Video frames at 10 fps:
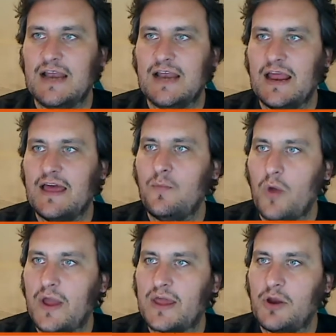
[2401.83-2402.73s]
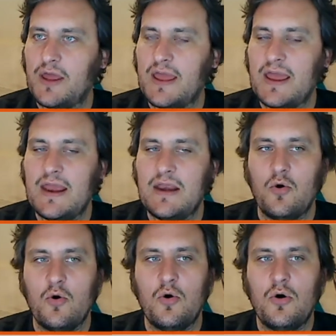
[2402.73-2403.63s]
it and then we're going to put it in,
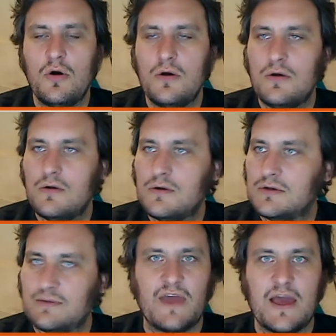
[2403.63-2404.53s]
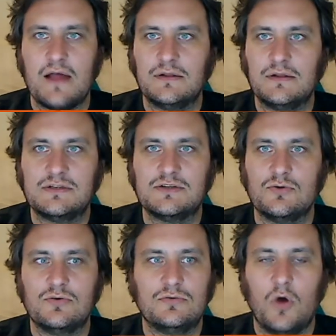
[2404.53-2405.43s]
or something else, or
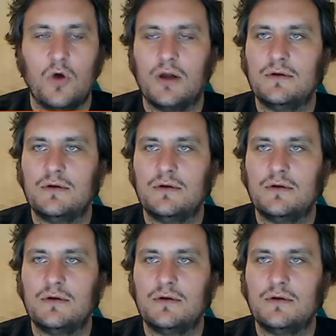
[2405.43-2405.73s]
what?